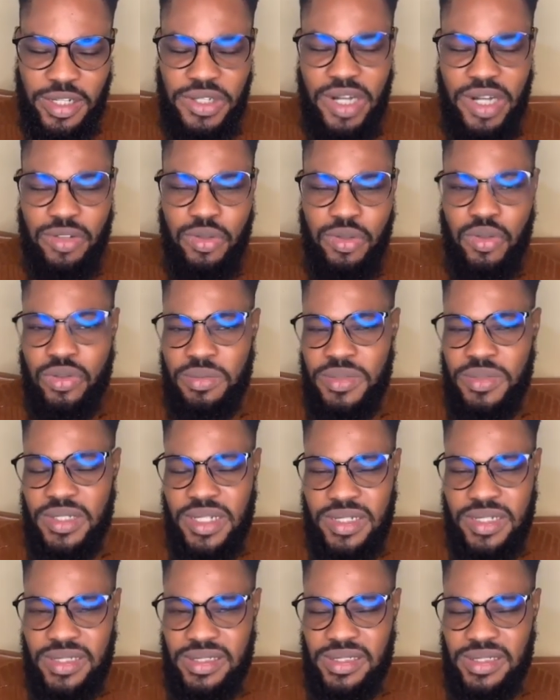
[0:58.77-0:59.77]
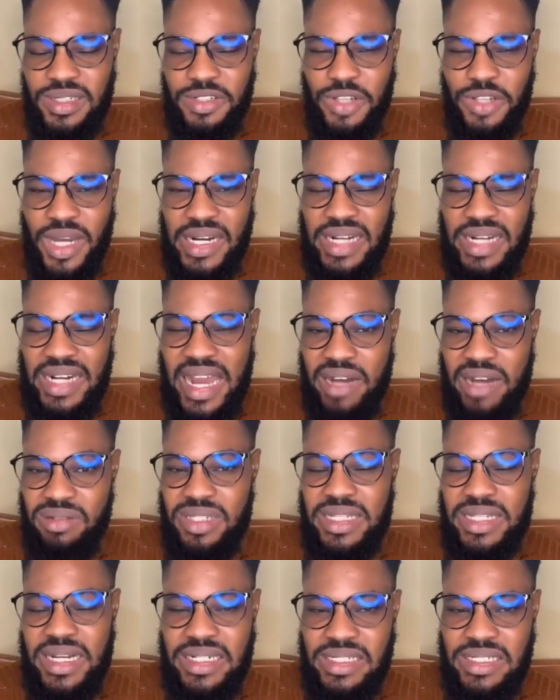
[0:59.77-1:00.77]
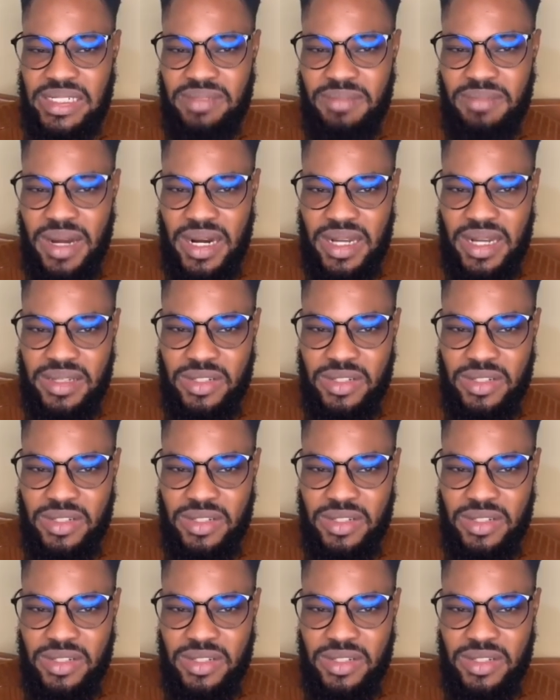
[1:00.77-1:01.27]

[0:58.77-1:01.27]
Then you now told me, yes, had an outstanding